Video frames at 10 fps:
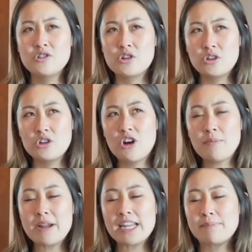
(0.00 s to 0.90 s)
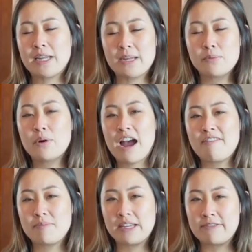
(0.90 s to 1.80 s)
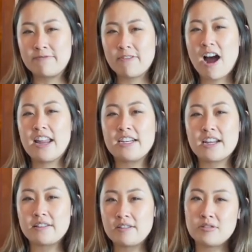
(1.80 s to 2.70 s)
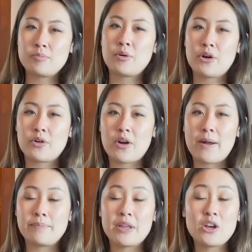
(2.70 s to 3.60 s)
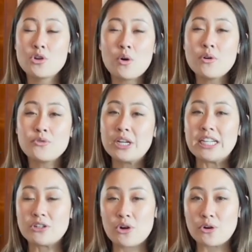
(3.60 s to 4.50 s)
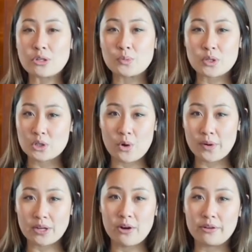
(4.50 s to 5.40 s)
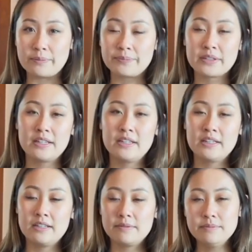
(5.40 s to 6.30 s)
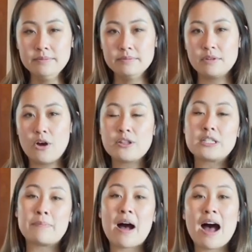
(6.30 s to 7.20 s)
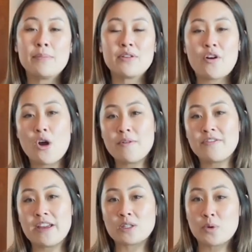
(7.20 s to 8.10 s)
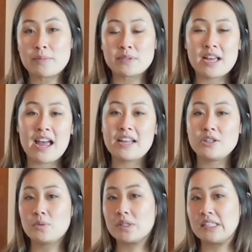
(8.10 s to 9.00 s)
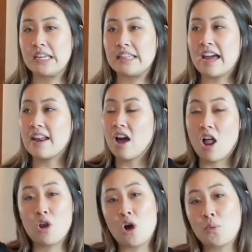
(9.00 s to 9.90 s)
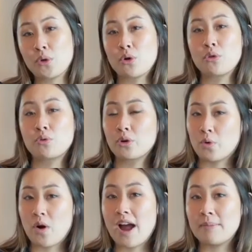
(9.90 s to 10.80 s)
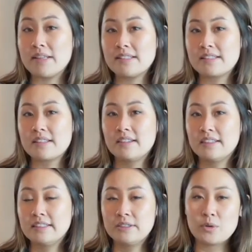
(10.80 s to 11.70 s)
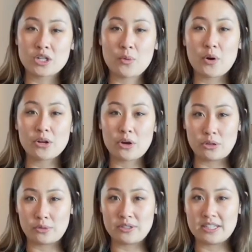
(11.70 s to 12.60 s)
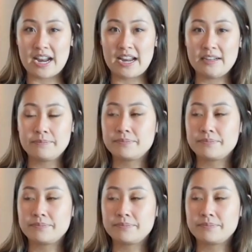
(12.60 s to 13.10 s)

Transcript: not many people have been invited under this program, and no one really knows what's going on. On the Department of Home Affairs website, you will see that along with all the requirements, which I won't go through today,